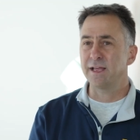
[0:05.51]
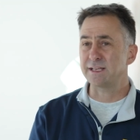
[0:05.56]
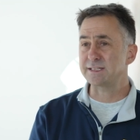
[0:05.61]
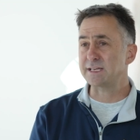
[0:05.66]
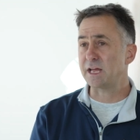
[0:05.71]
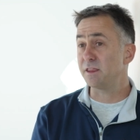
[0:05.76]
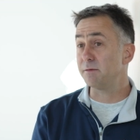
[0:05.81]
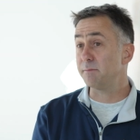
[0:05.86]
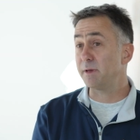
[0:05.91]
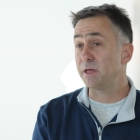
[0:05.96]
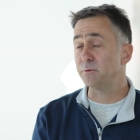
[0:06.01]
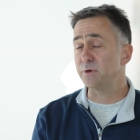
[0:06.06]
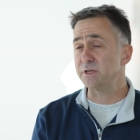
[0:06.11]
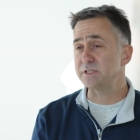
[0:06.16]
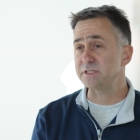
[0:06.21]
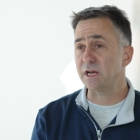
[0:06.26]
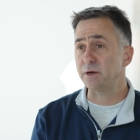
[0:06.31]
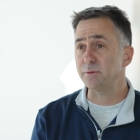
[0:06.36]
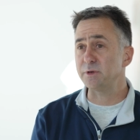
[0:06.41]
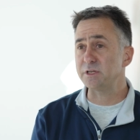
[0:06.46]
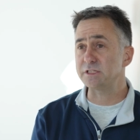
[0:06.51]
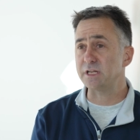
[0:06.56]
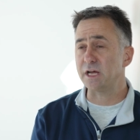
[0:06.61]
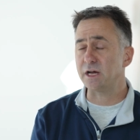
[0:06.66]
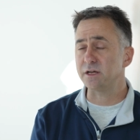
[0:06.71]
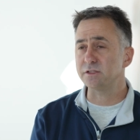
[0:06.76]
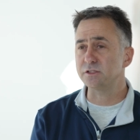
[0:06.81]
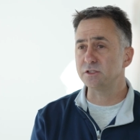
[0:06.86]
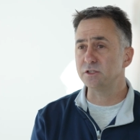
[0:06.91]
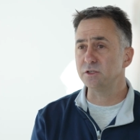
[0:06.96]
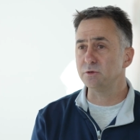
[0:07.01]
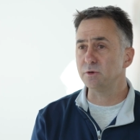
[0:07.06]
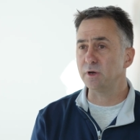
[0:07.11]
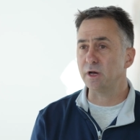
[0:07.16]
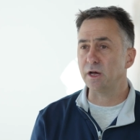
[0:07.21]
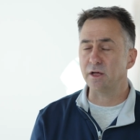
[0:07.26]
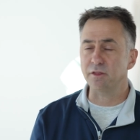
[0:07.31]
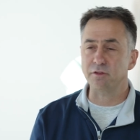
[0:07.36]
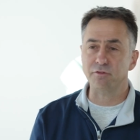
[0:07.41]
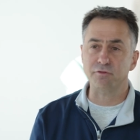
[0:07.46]
That's kind of the main reason I reached out to
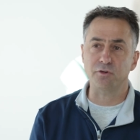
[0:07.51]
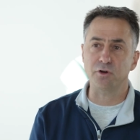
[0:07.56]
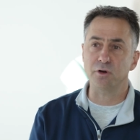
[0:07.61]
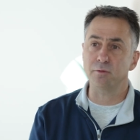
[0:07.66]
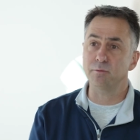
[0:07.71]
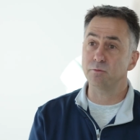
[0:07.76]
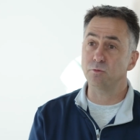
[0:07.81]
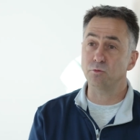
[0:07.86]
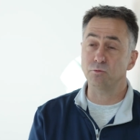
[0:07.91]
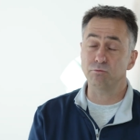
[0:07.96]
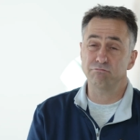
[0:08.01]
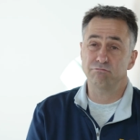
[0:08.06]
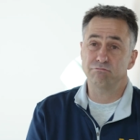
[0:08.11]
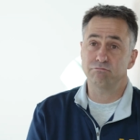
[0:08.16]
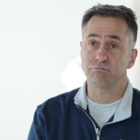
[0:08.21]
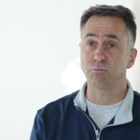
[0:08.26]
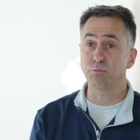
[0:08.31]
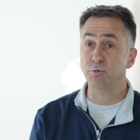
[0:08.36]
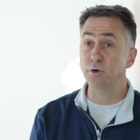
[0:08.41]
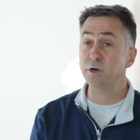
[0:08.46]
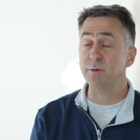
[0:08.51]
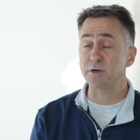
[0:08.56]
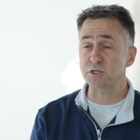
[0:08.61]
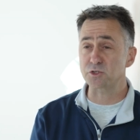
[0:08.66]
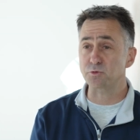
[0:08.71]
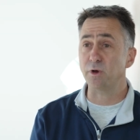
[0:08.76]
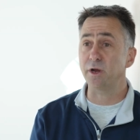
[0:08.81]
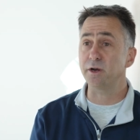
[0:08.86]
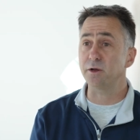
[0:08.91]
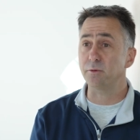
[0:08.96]
the firm pretty much right